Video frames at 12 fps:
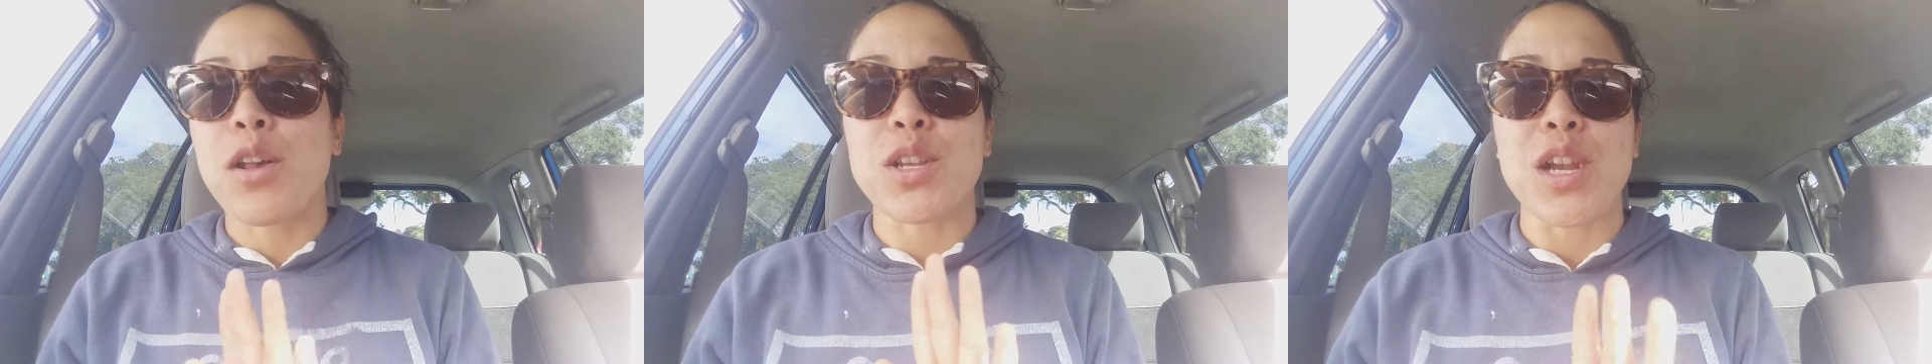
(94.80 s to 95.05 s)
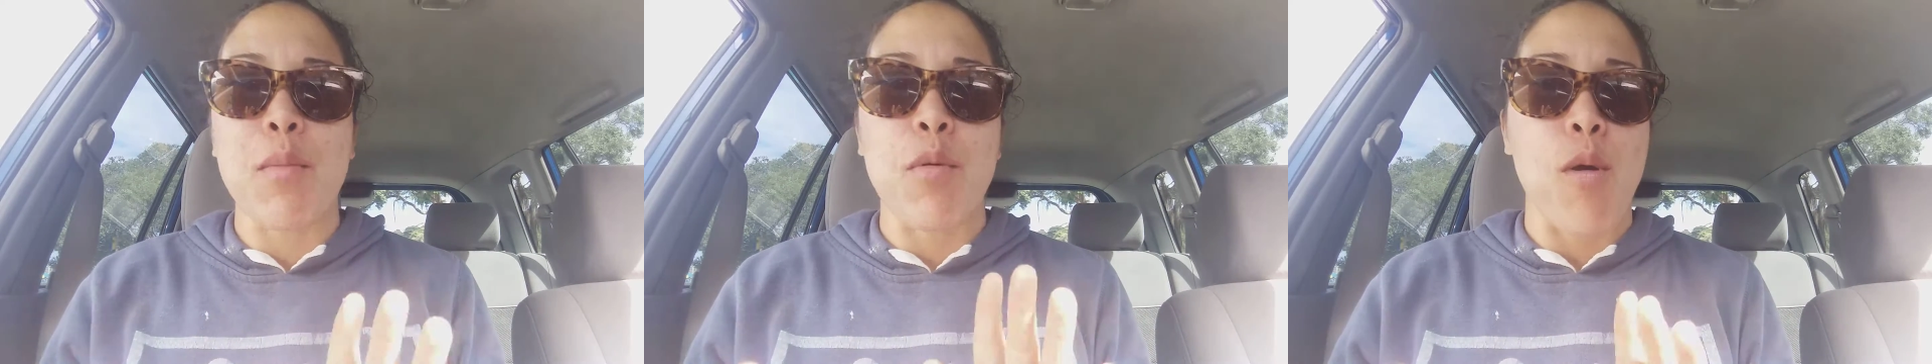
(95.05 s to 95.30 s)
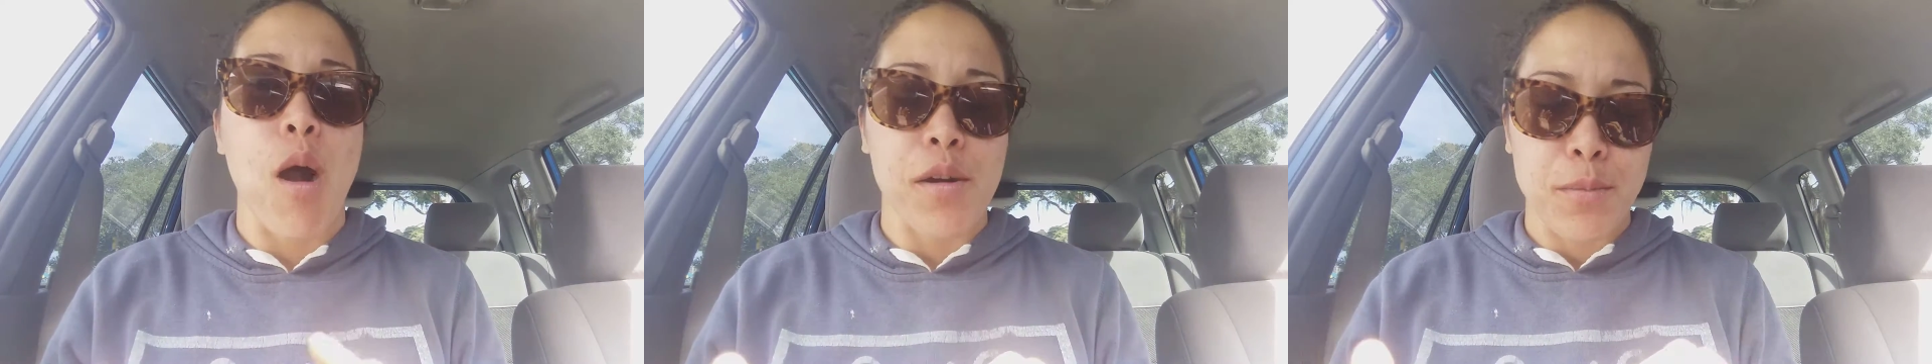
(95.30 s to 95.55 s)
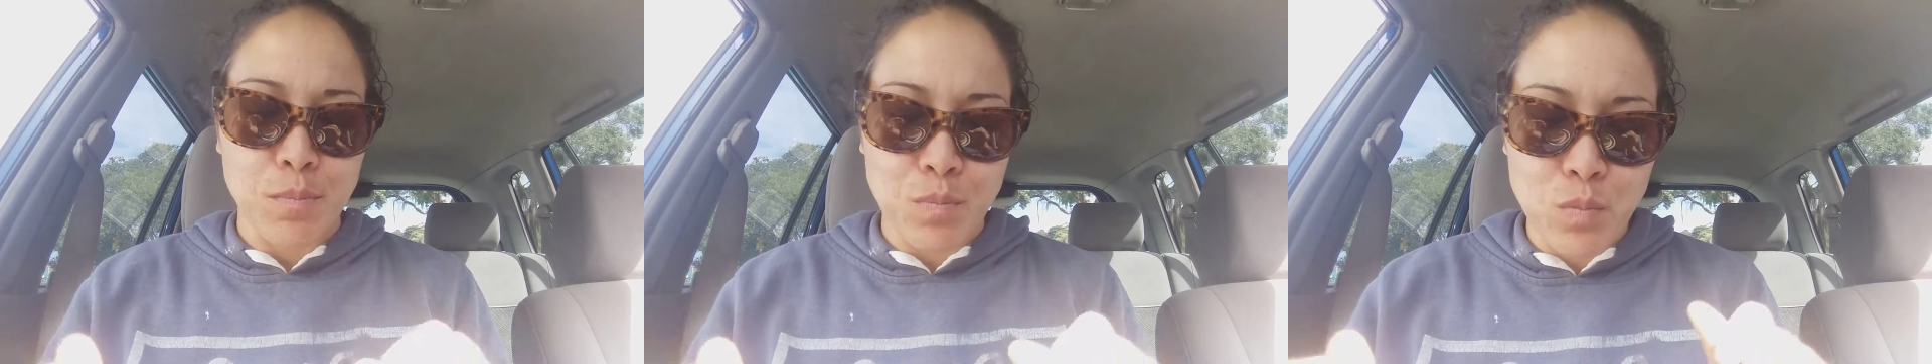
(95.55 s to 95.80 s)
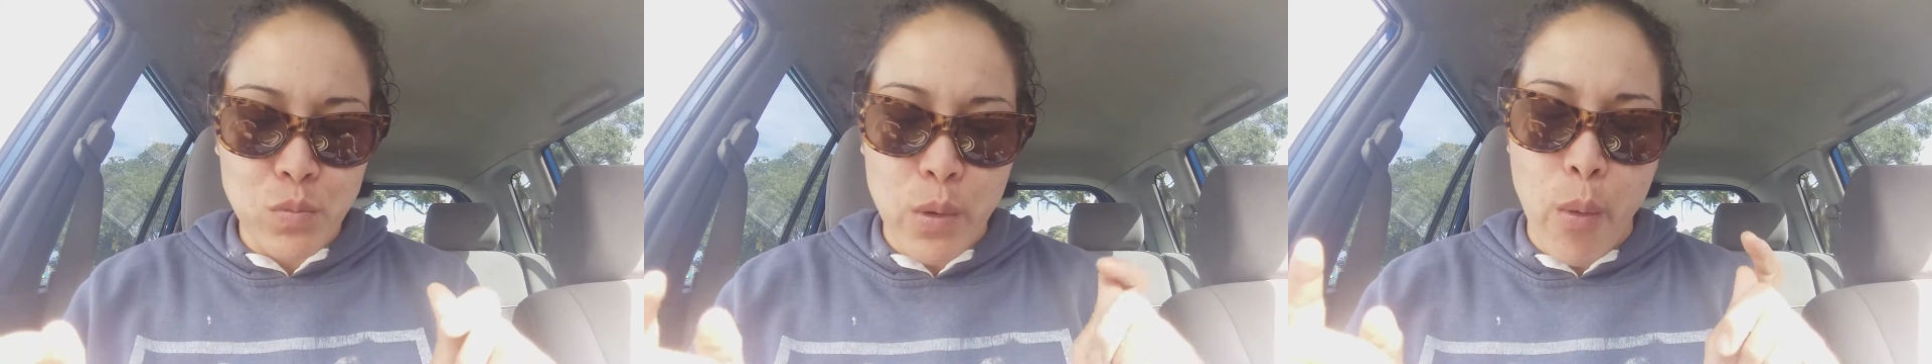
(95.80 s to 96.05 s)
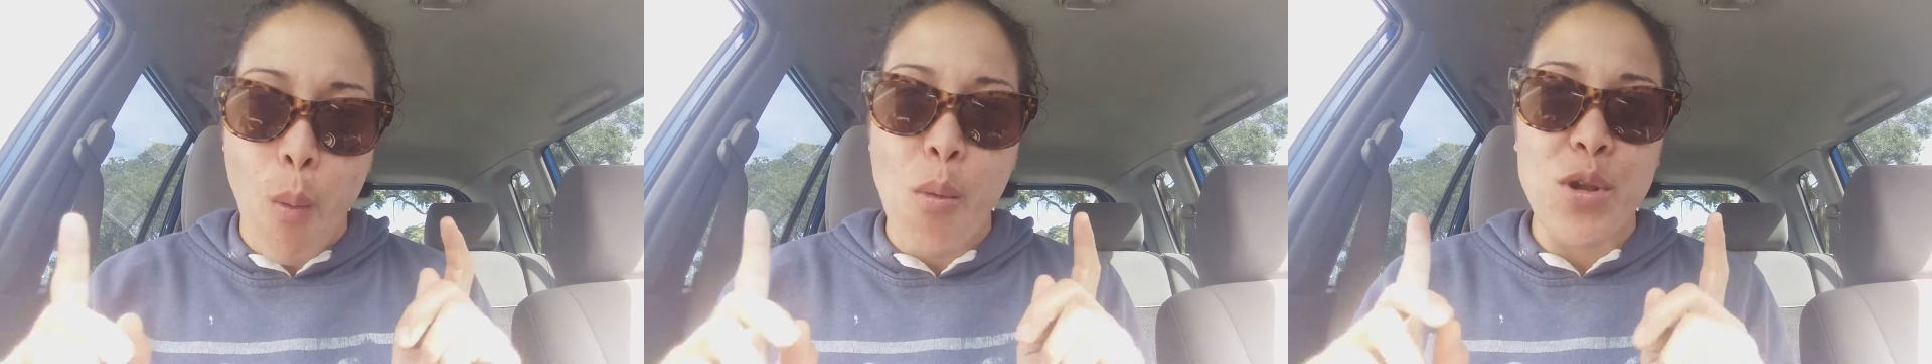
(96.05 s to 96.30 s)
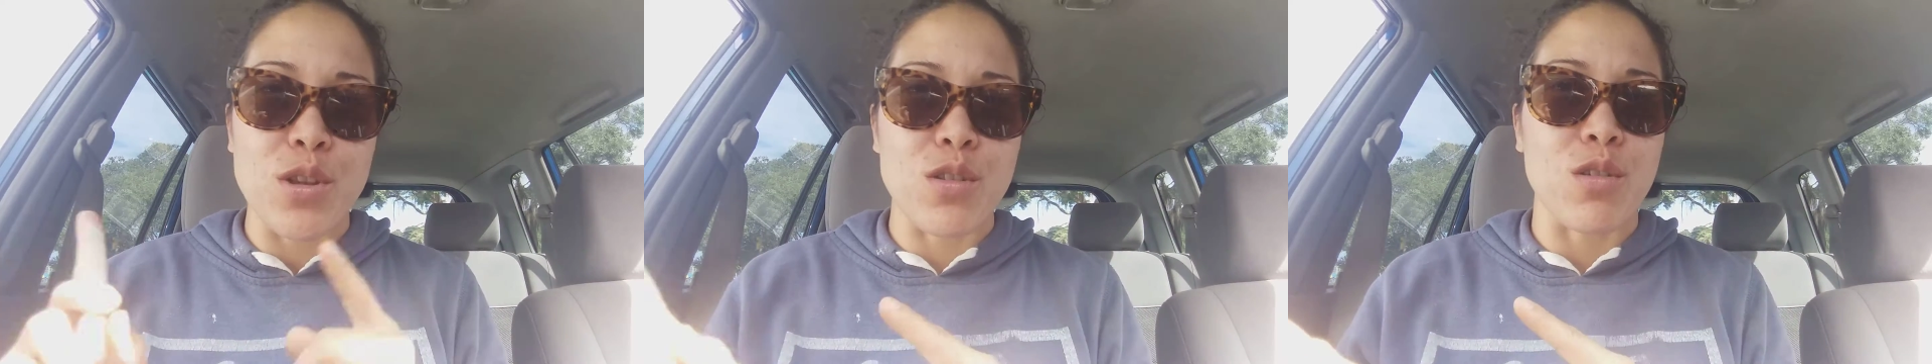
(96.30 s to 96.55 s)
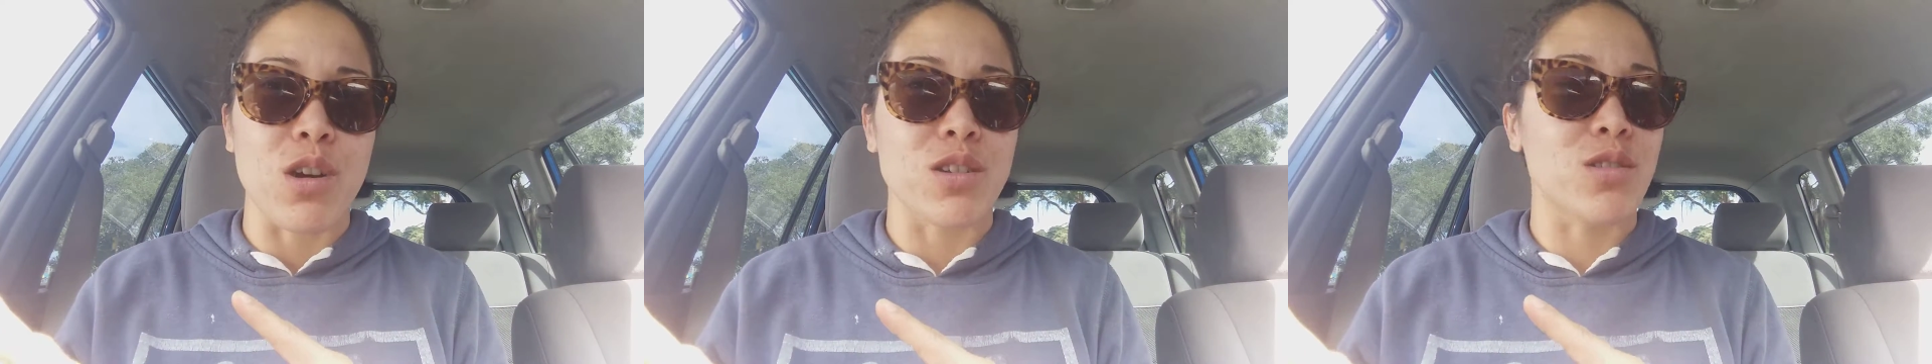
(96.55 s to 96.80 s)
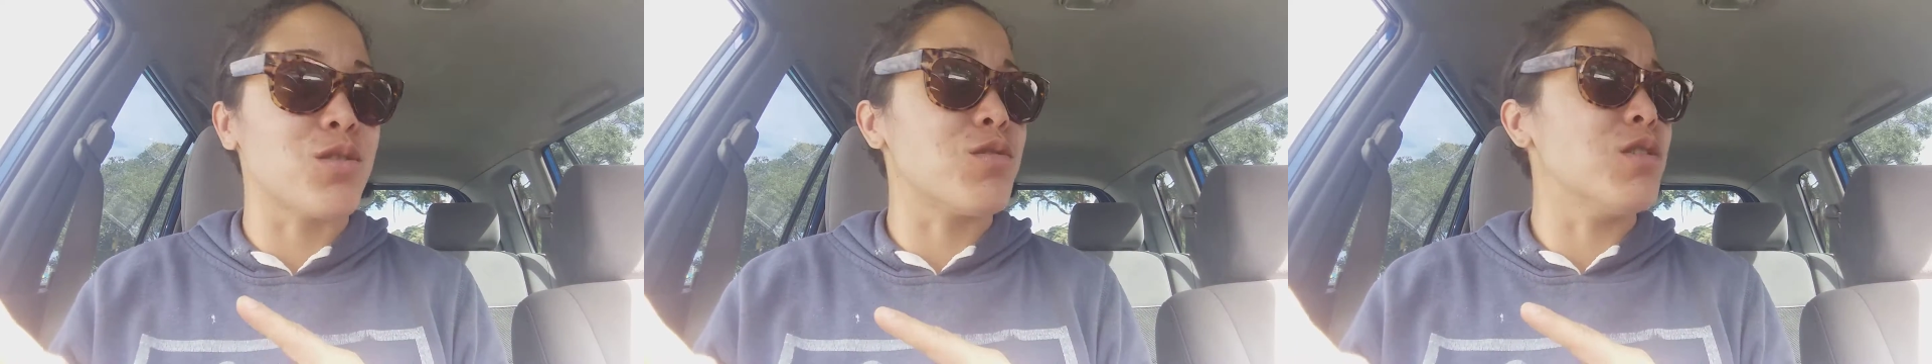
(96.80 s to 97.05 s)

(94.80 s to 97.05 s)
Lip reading: Snapper Rock, which is across the